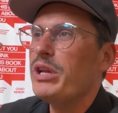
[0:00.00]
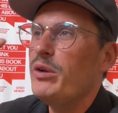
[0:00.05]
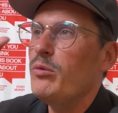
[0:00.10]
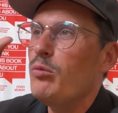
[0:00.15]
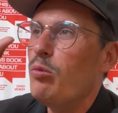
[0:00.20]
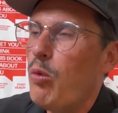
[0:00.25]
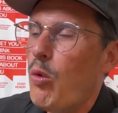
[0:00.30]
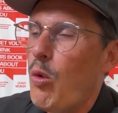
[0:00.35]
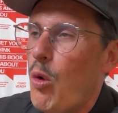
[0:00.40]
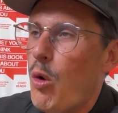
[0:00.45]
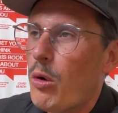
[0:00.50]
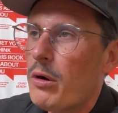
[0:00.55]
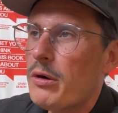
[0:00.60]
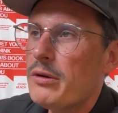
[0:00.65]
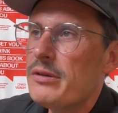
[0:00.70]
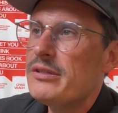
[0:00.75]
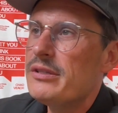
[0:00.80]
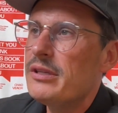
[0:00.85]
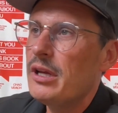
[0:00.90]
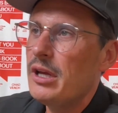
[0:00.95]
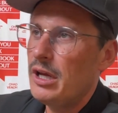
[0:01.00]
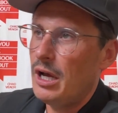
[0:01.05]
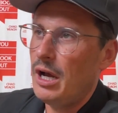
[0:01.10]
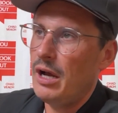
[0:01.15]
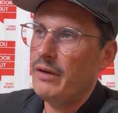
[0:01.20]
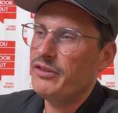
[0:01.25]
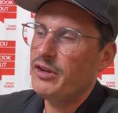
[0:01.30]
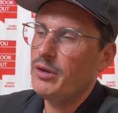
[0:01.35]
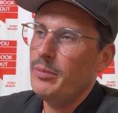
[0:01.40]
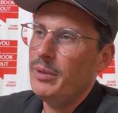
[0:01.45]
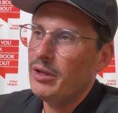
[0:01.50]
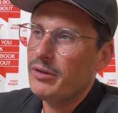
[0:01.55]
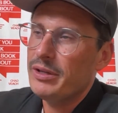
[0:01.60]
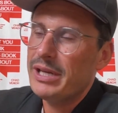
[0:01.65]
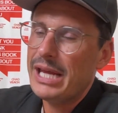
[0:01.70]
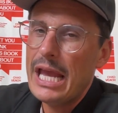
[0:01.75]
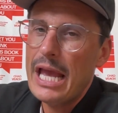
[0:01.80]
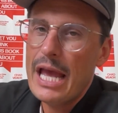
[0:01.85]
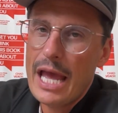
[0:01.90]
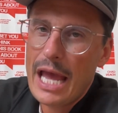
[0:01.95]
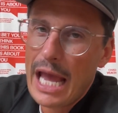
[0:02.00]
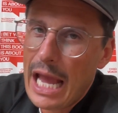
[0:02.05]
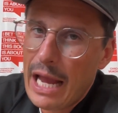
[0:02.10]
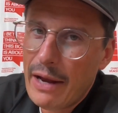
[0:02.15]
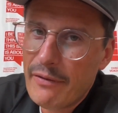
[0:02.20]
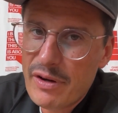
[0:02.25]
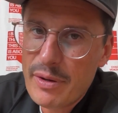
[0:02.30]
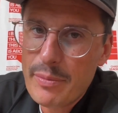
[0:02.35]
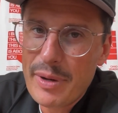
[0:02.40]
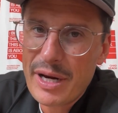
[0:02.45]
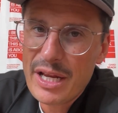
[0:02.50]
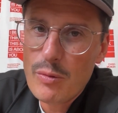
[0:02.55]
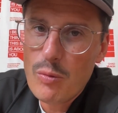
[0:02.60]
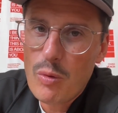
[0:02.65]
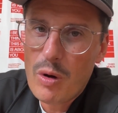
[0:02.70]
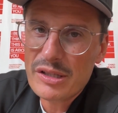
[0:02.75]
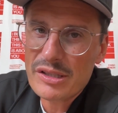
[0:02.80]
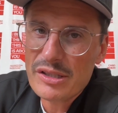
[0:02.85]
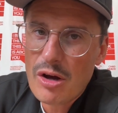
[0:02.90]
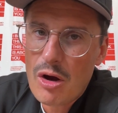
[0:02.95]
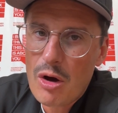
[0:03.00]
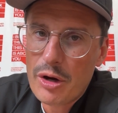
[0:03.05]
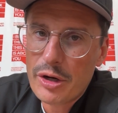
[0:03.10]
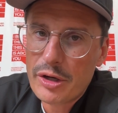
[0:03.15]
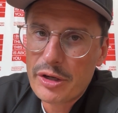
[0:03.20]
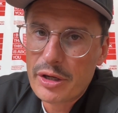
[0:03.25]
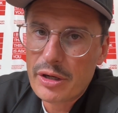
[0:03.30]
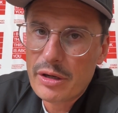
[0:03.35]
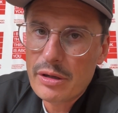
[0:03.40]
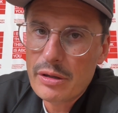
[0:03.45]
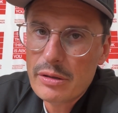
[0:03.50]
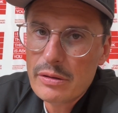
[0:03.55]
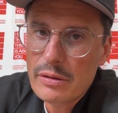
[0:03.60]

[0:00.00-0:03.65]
rewards of humility. Everybody wants honor.